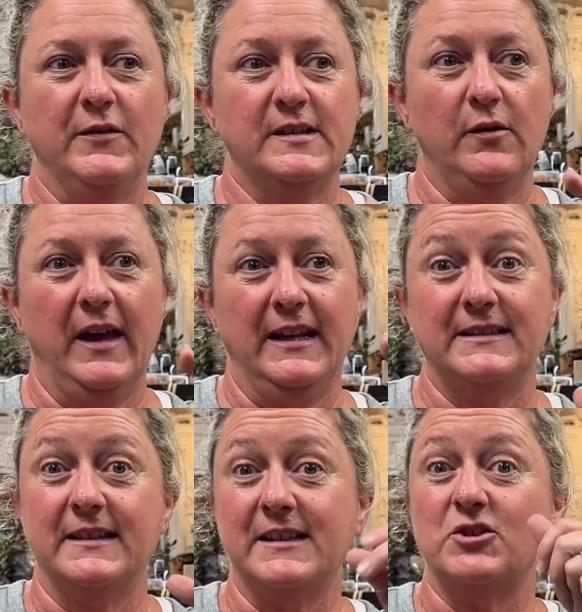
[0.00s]
so that it
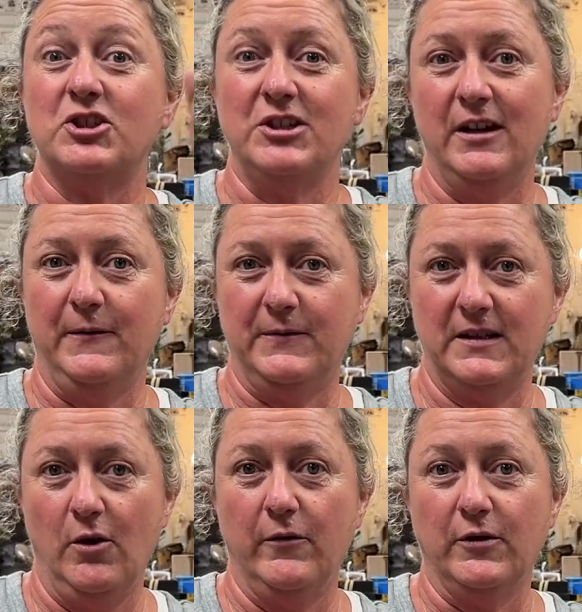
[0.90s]
doesn't
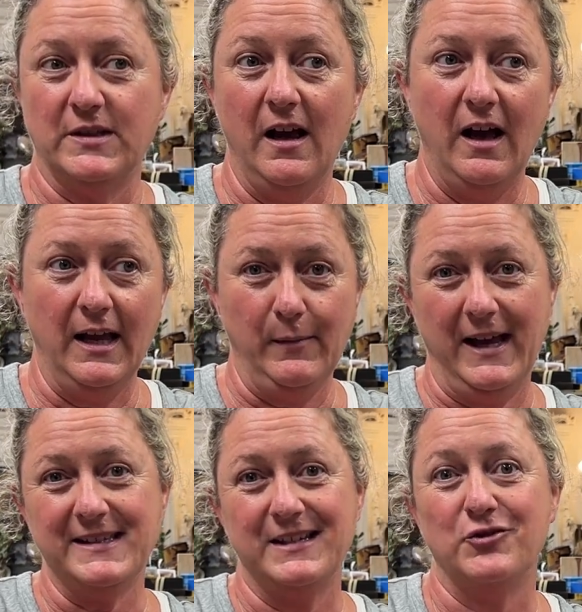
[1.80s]
shift over time
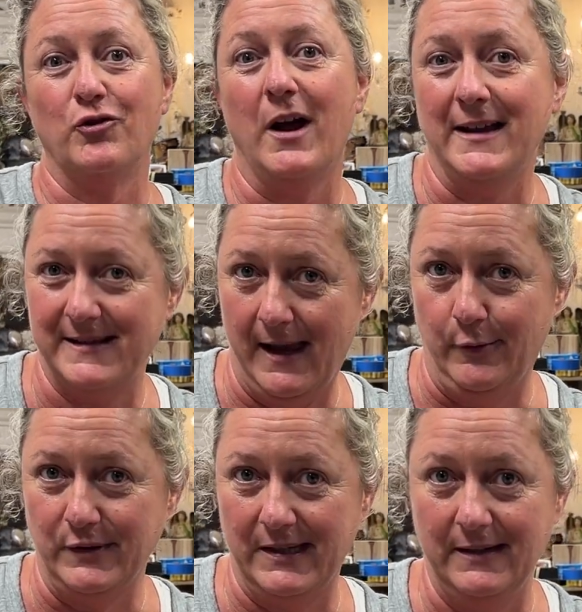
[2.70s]
as it dries
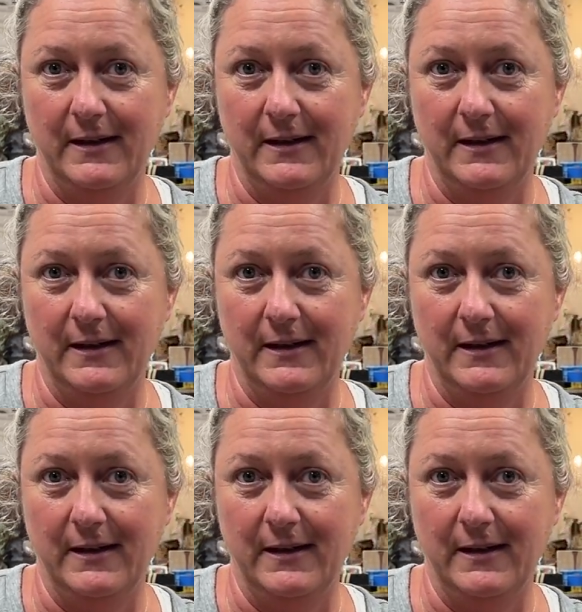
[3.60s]
out.